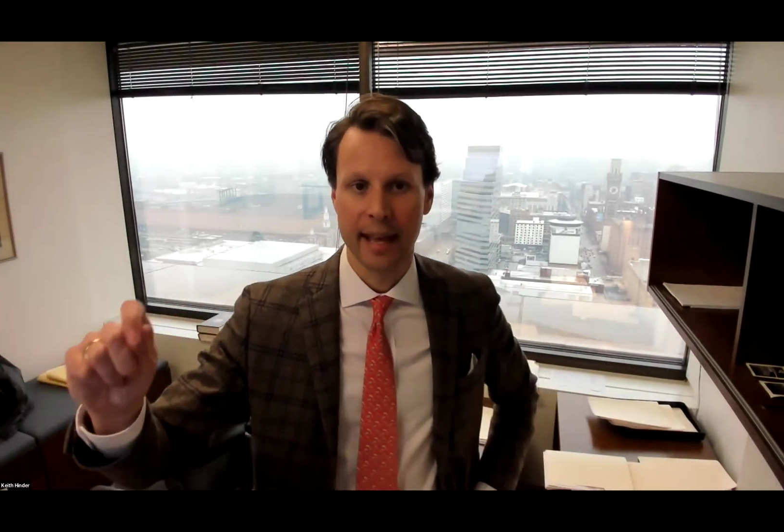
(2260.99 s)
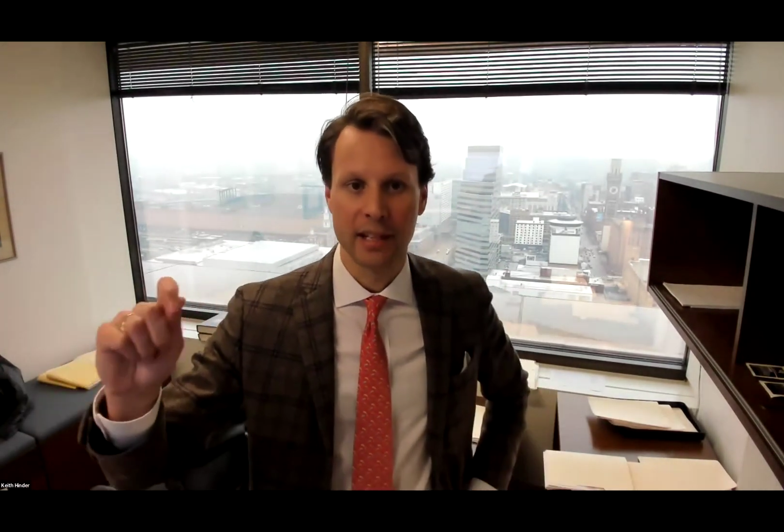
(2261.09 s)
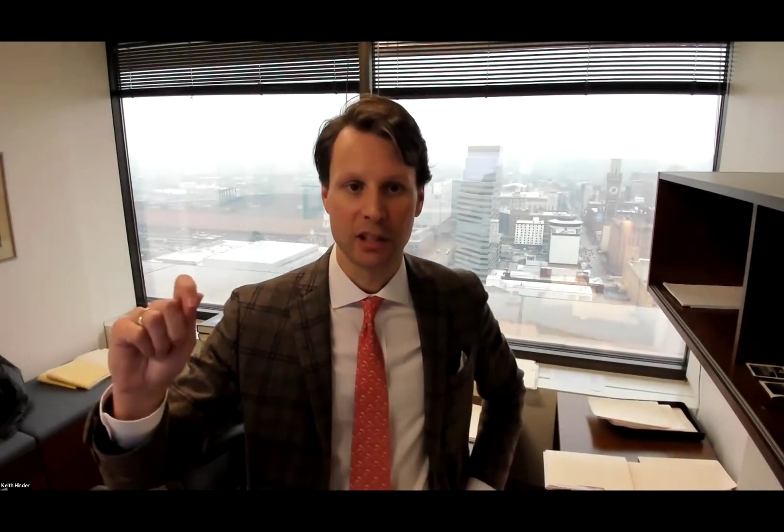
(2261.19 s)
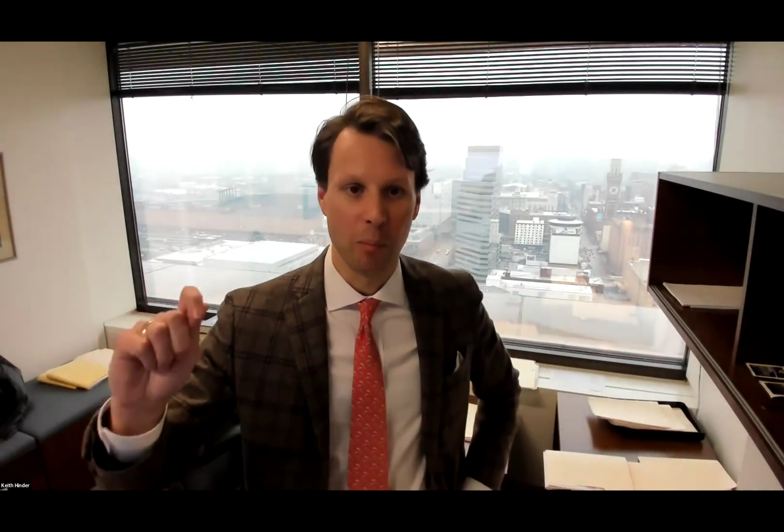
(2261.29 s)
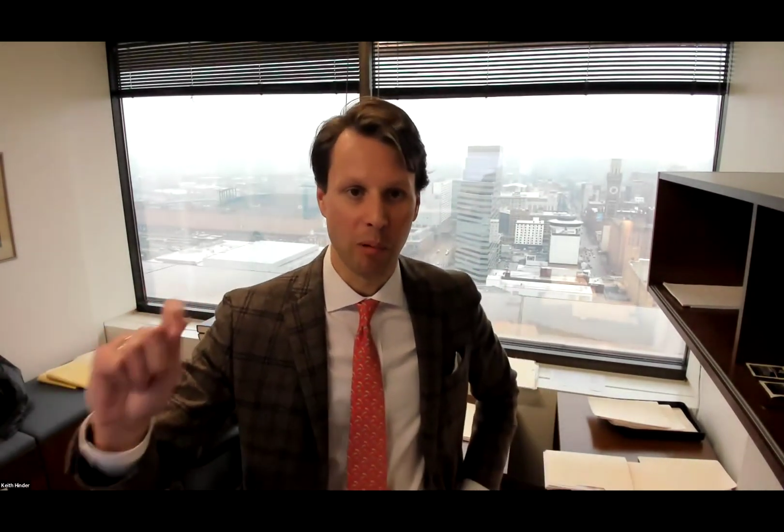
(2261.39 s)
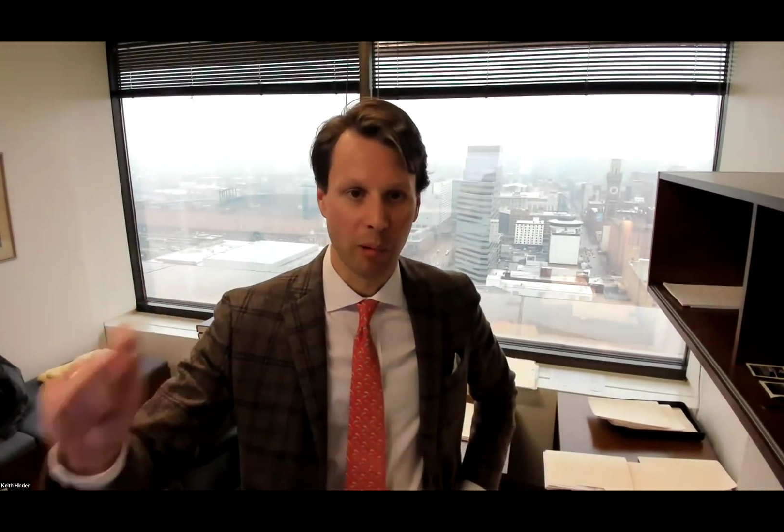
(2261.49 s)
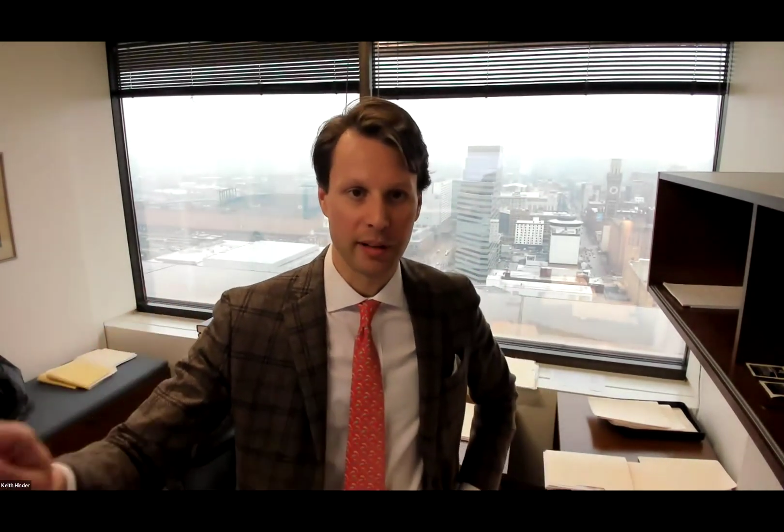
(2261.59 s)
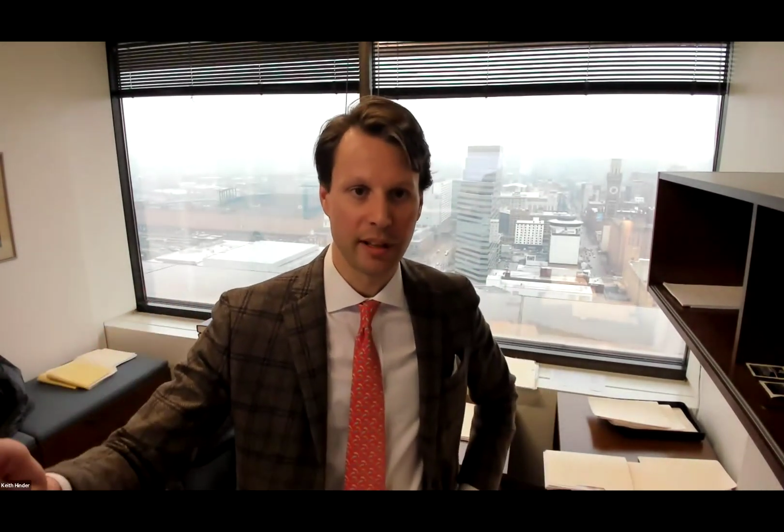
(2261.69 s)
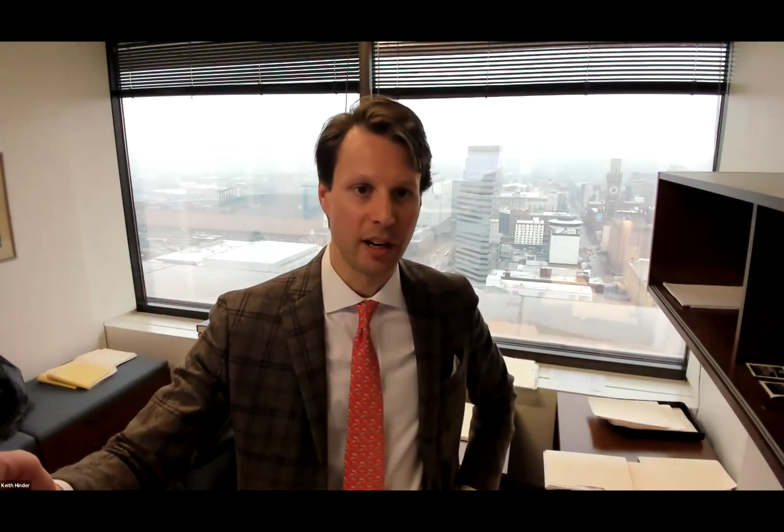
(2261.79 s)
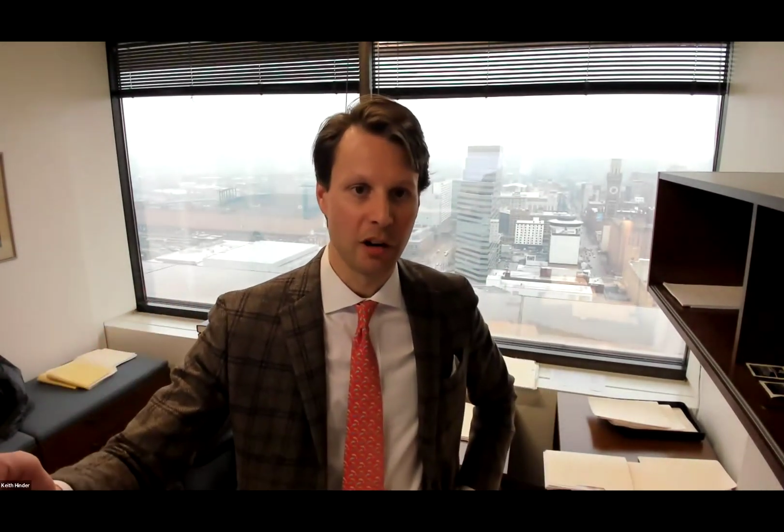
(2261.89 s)
It's
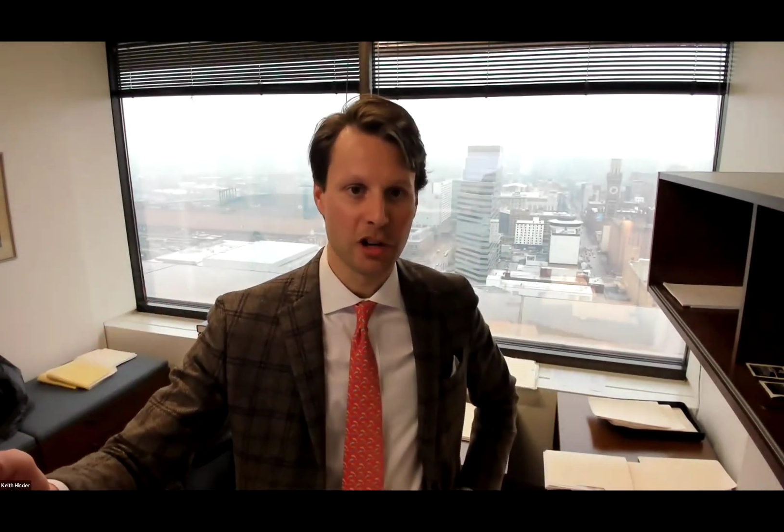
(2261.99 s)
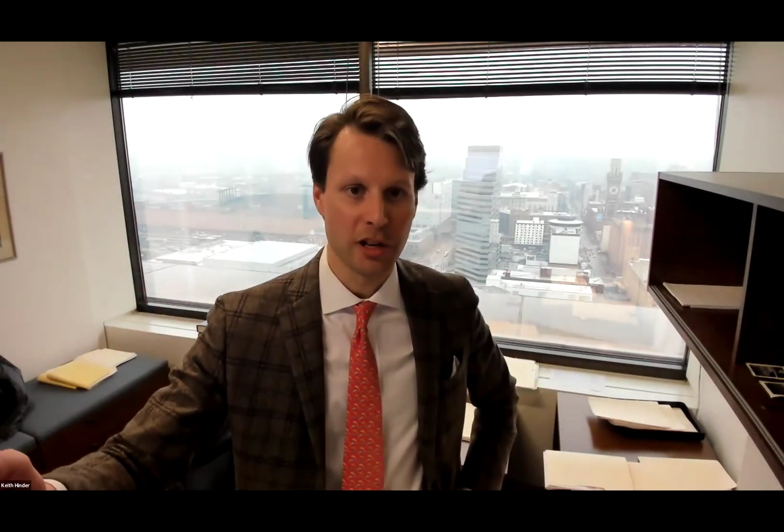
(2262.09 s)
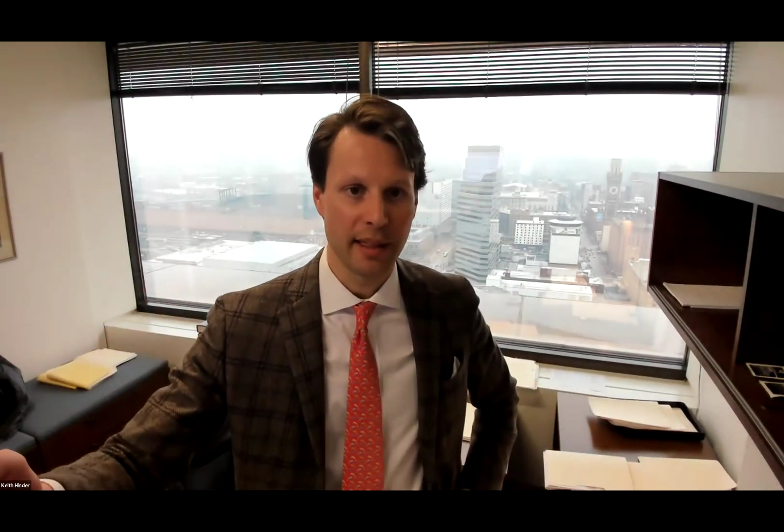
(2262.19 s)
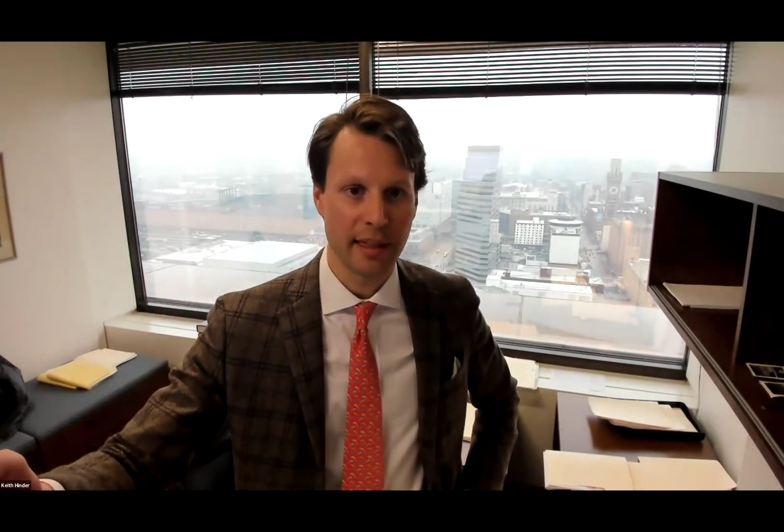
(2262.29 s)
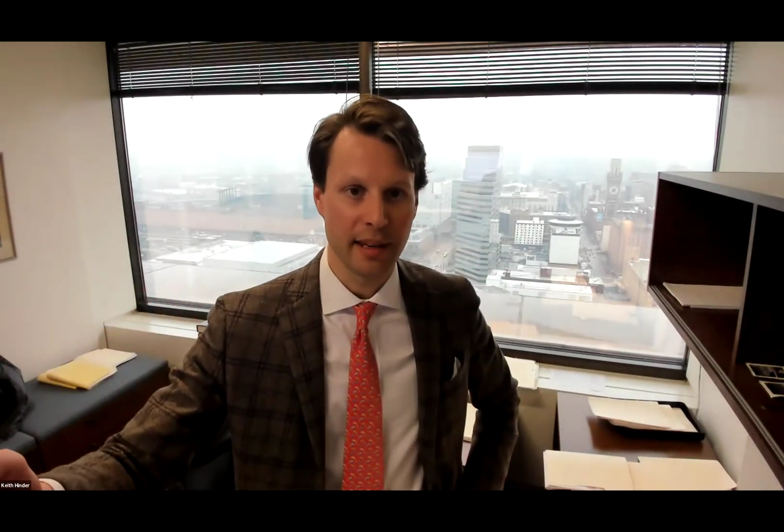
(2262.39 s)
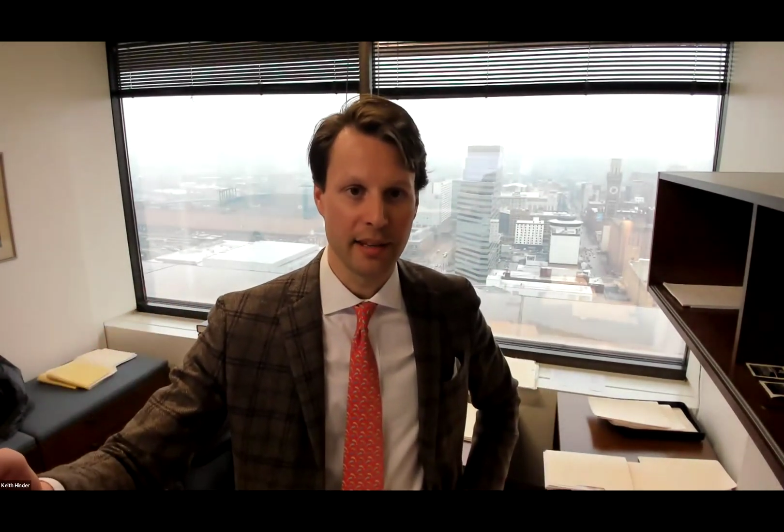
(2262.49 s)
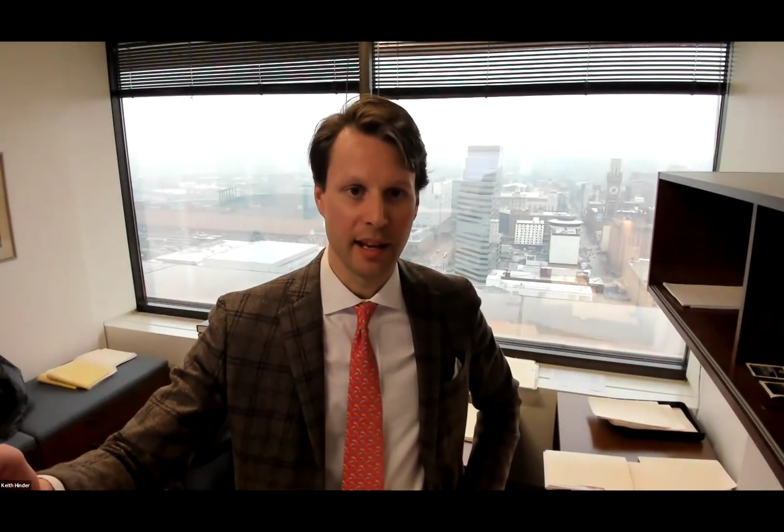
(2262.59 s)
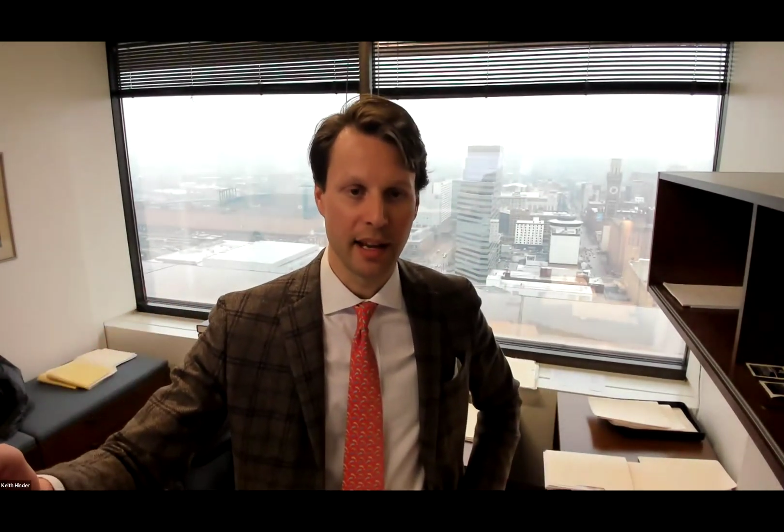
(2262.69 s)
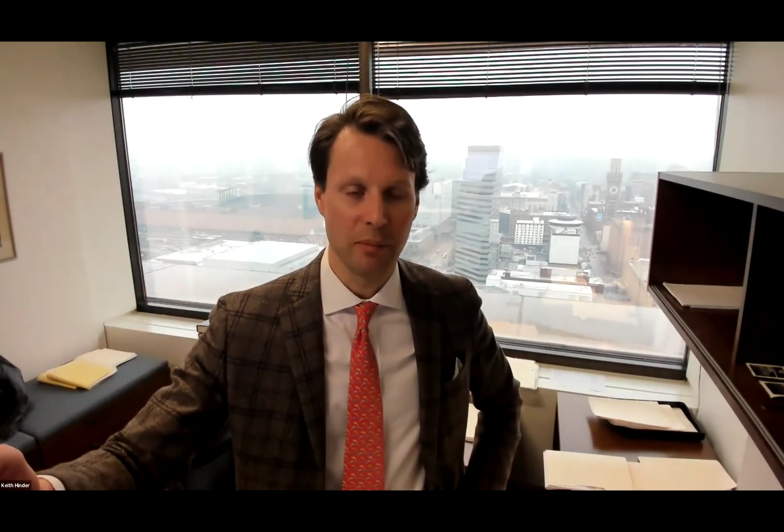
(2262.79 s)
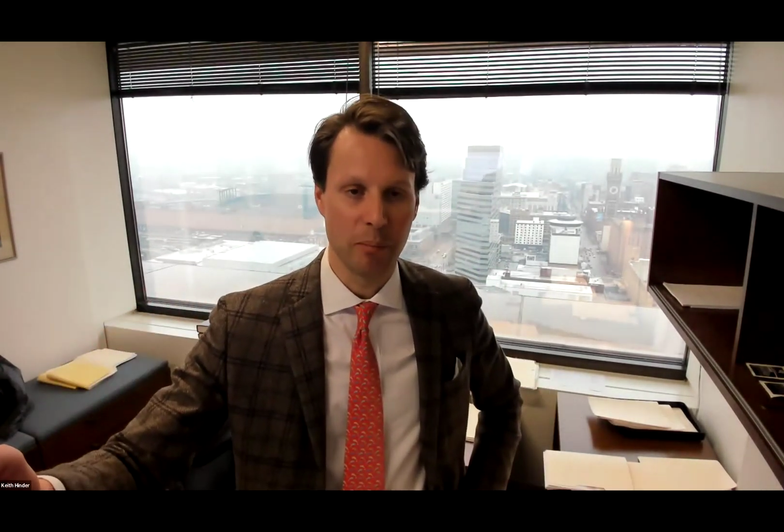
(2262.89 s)
important to negotiate these
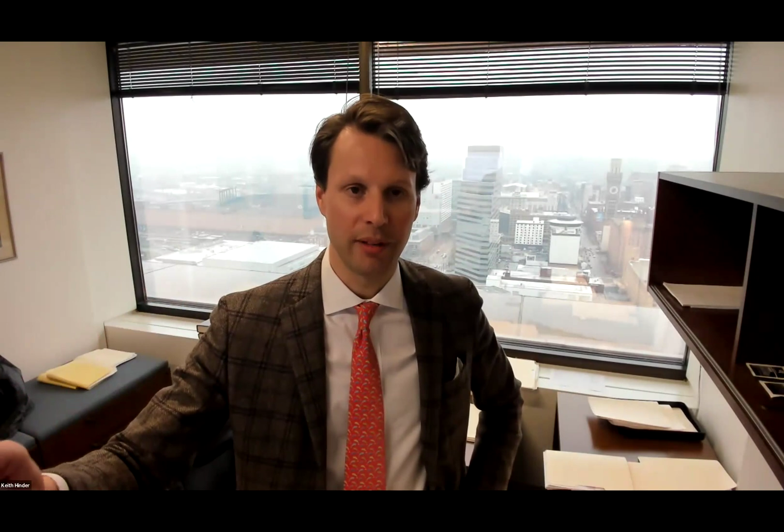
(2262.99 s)
in,